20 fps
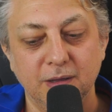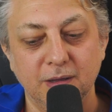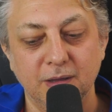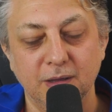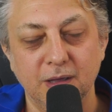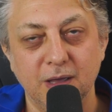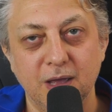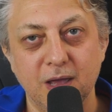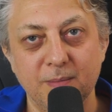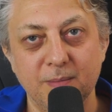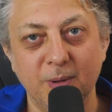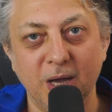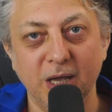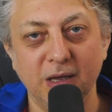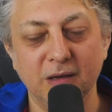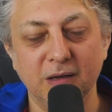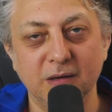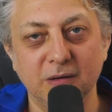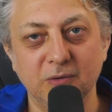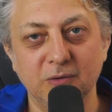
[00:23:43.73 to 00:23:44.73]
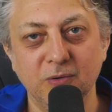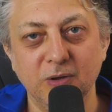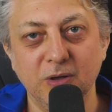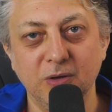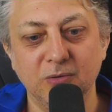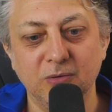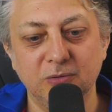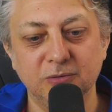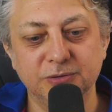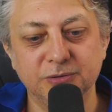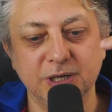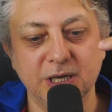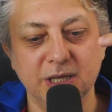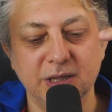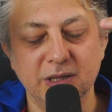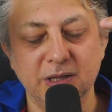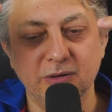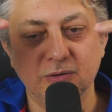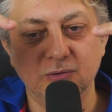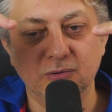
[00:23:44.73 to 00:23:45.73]
Am I going
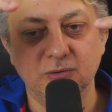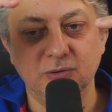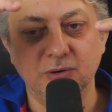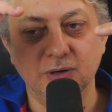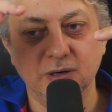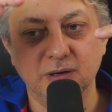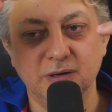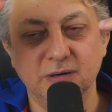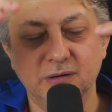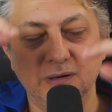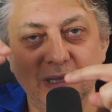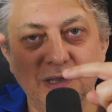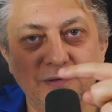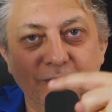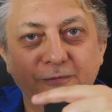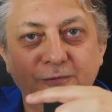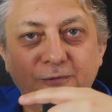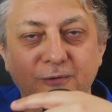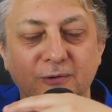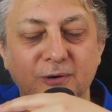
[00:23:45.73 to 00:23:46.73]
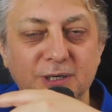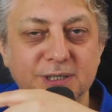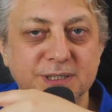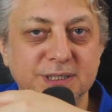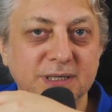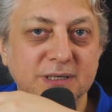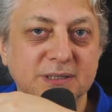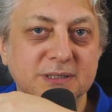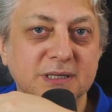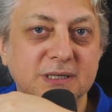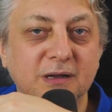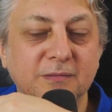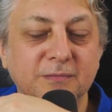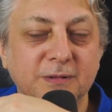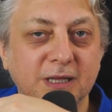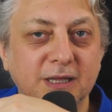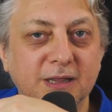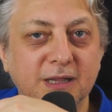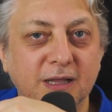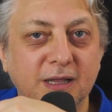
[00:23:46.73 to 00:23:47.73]
already on reinforcing
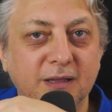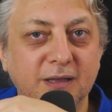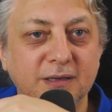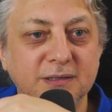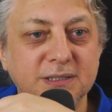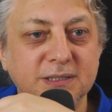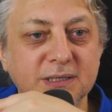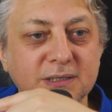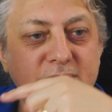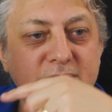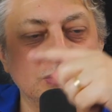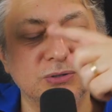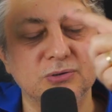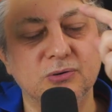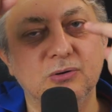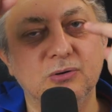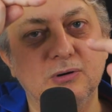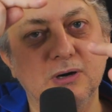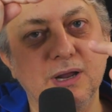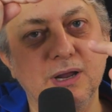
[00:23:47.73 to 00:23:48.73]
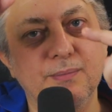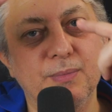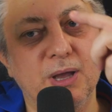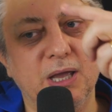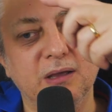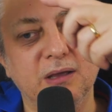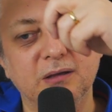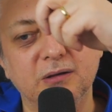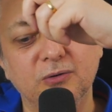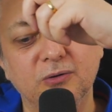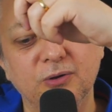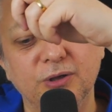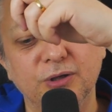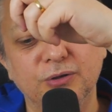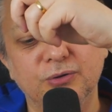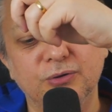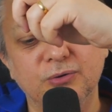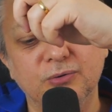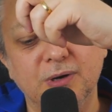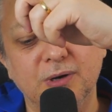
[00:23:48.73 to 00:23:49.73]
something that exists, or am I going
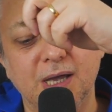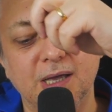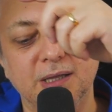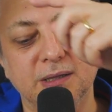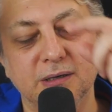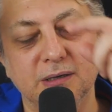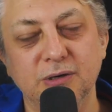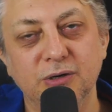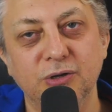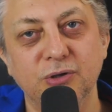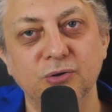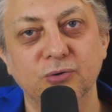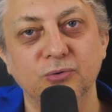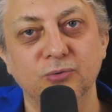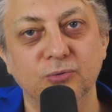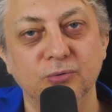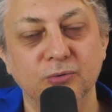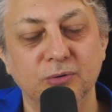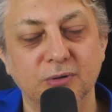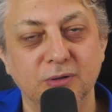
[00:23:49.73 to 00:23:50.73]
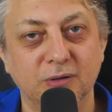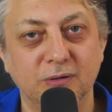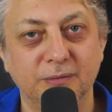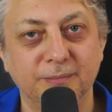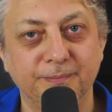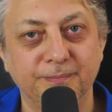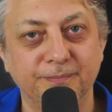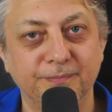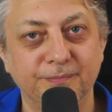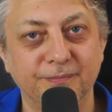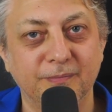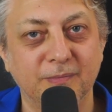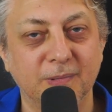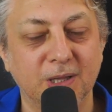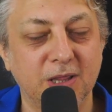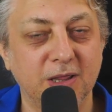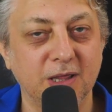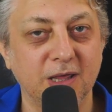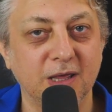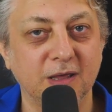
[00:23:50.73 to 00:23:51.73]
to add a new
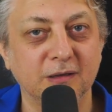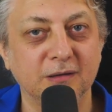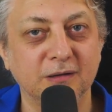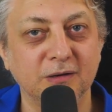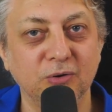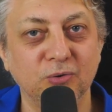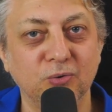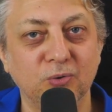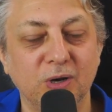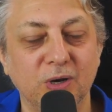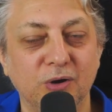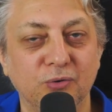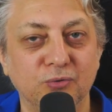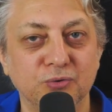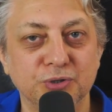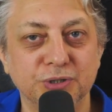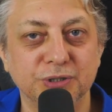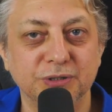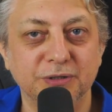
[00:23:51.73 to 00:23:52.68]
thing, a new notion?